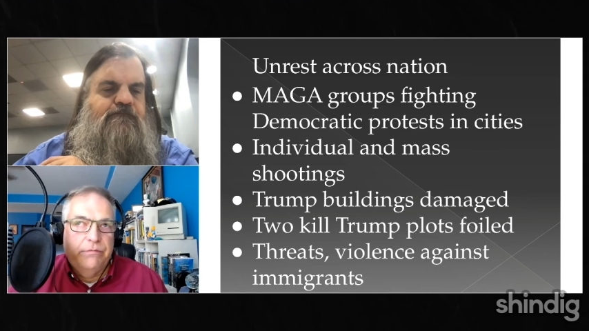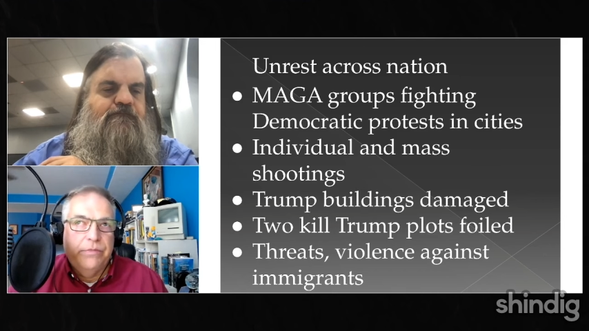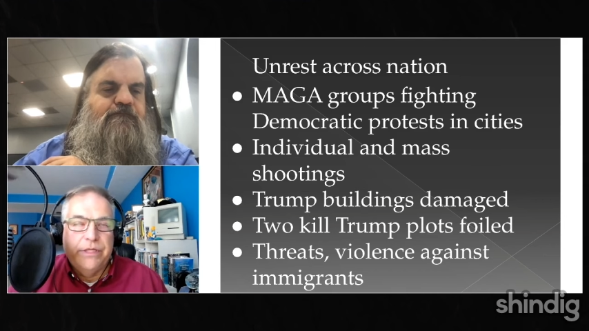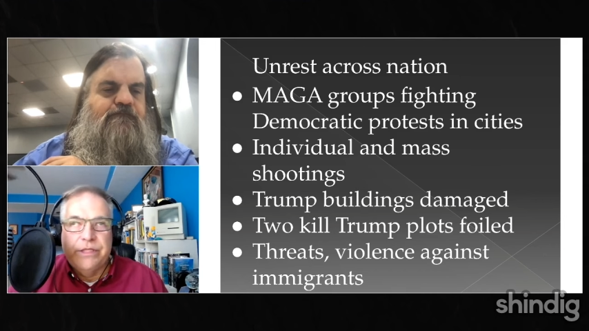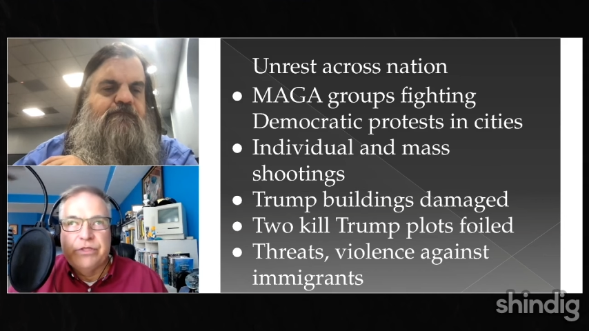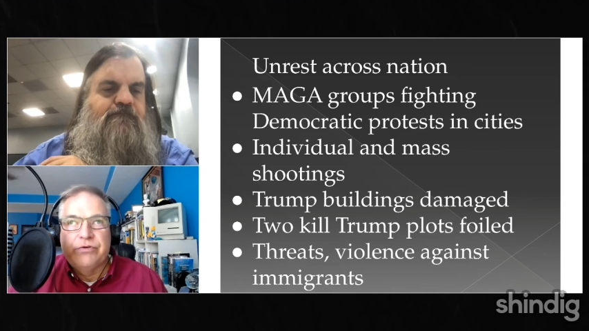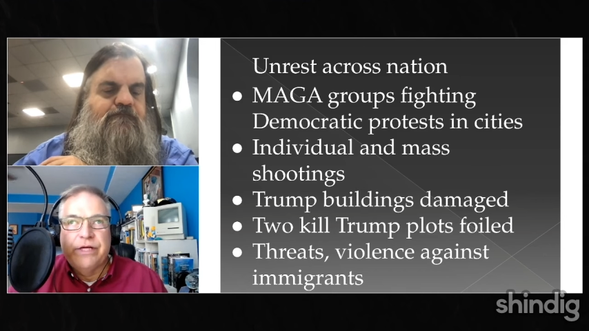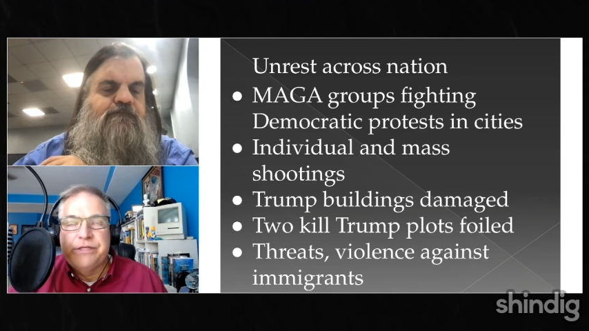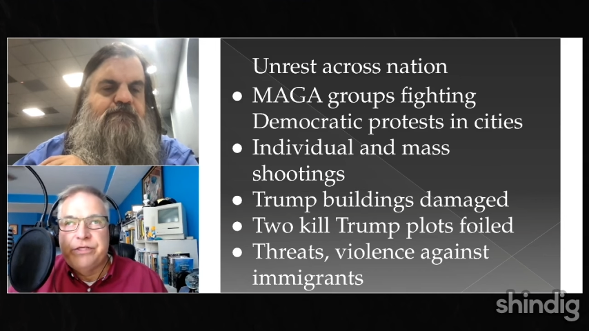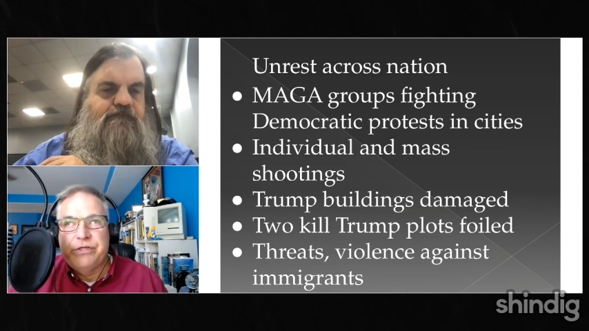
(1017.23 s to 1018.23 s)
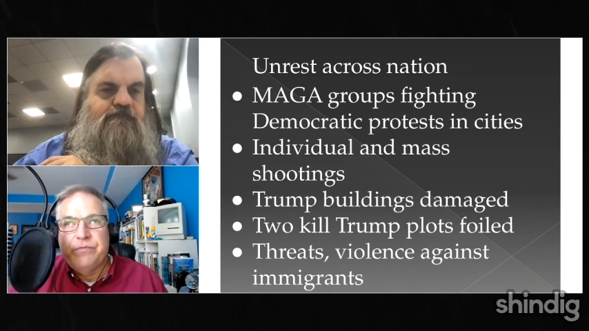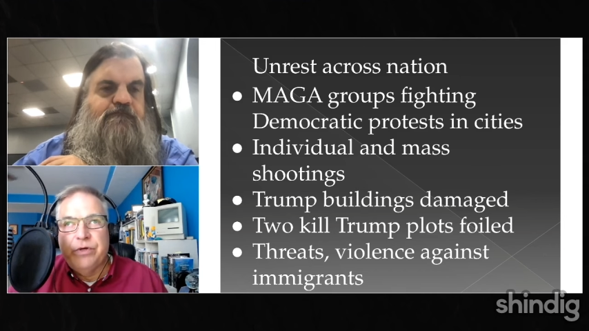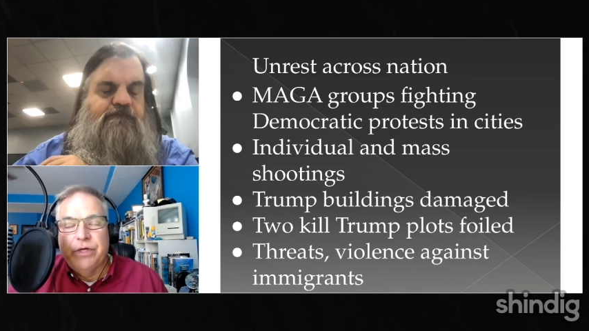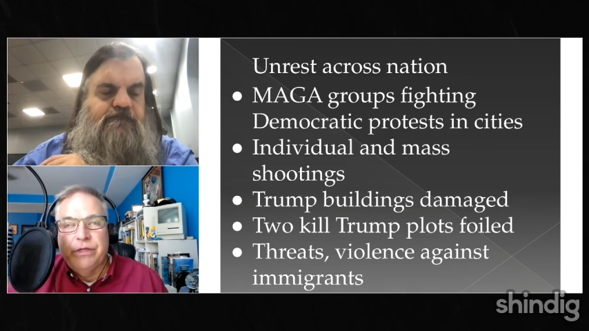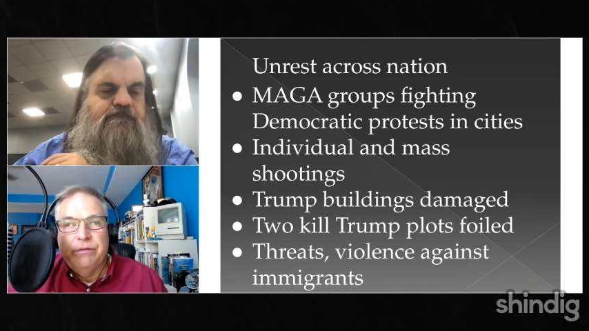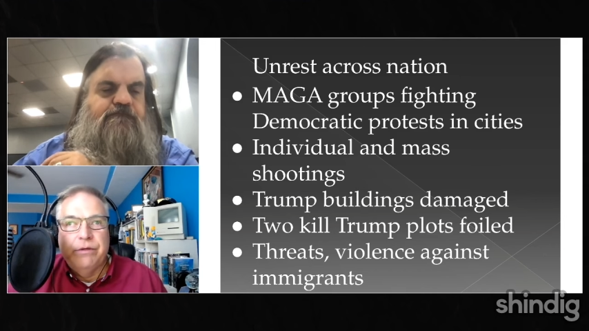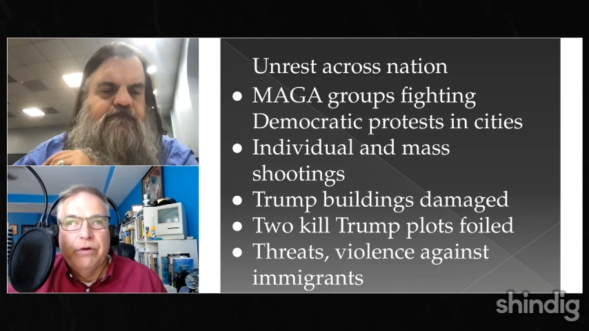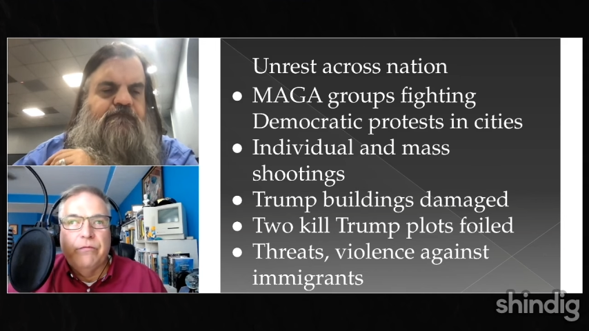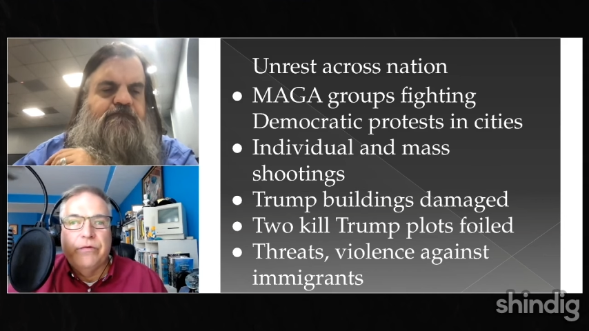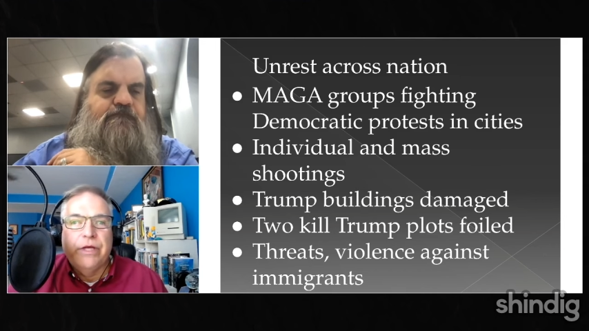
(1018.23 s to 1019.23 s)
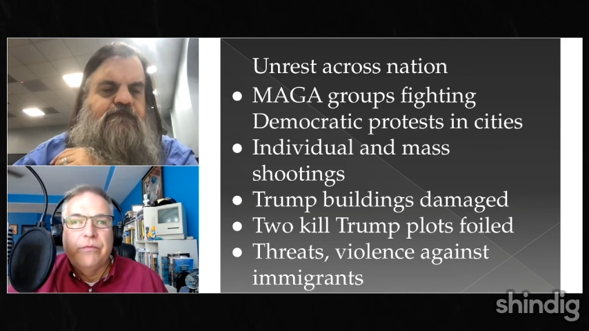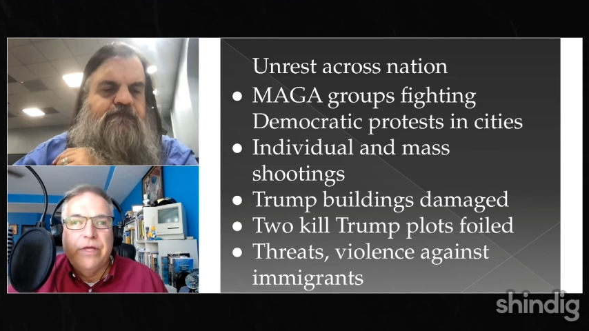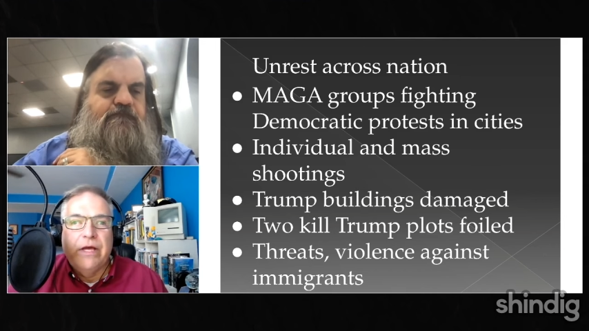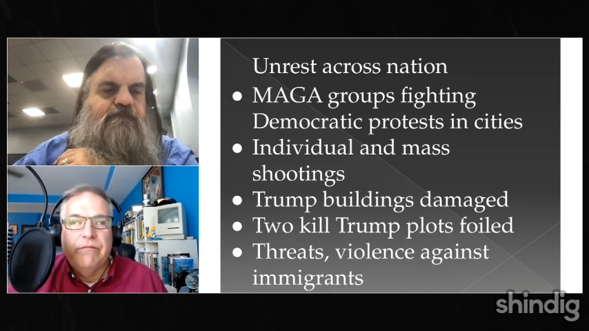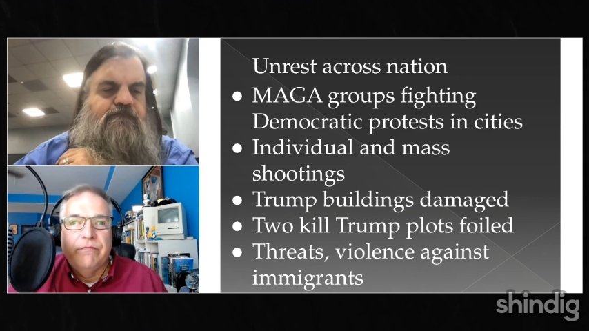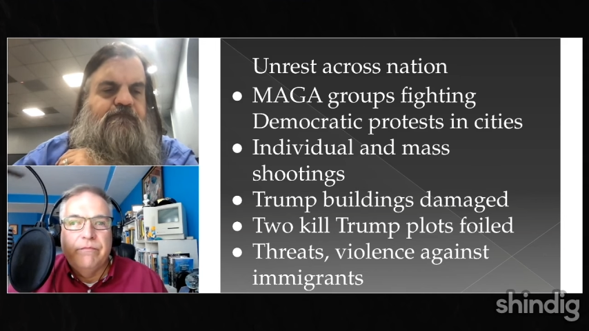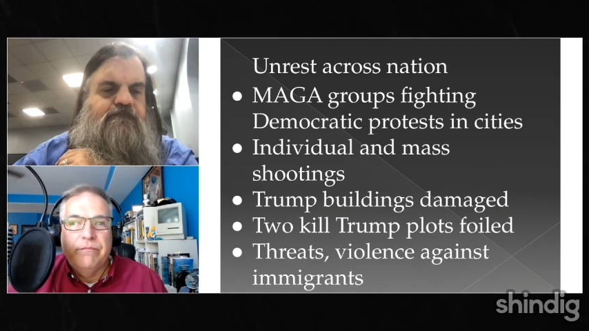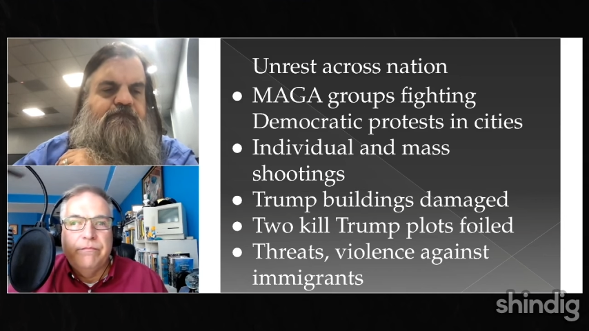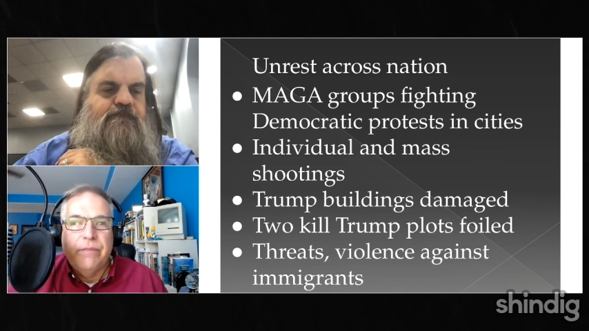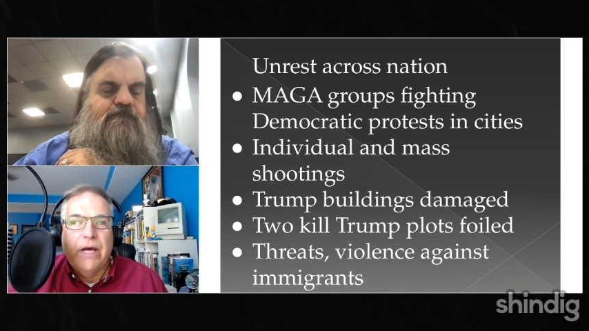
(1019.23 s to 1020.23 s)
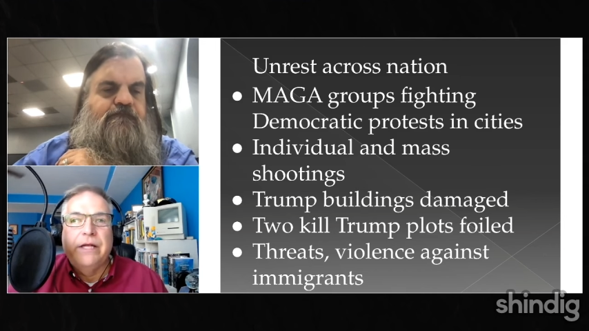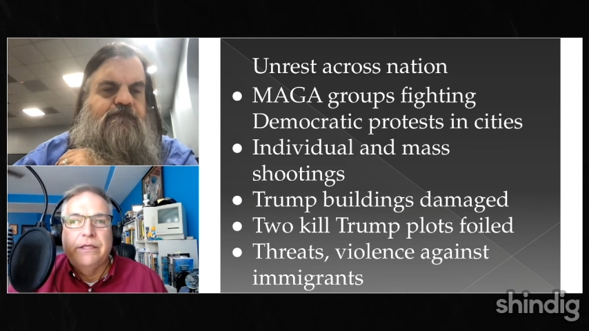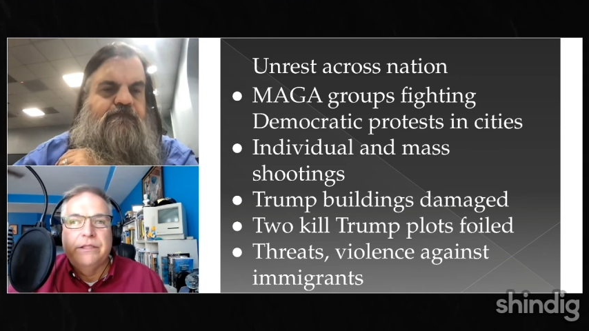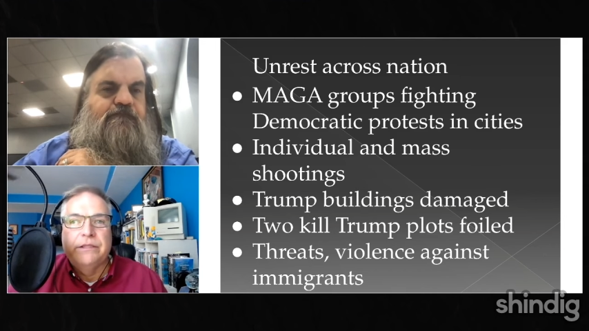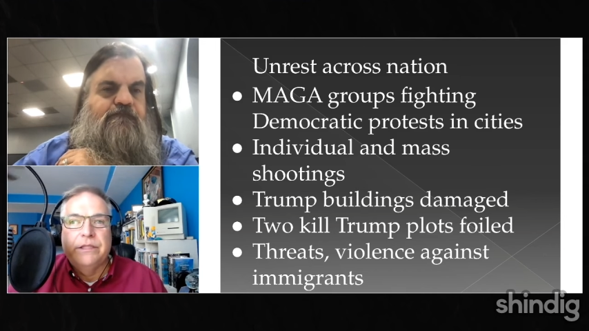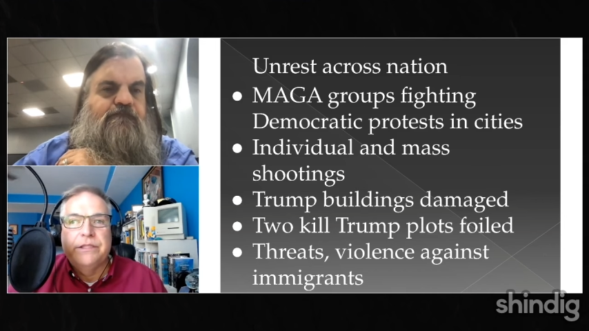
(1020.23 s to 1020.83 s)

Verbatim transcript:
Speaker 1: But in this transition period, don't forget we have Biden is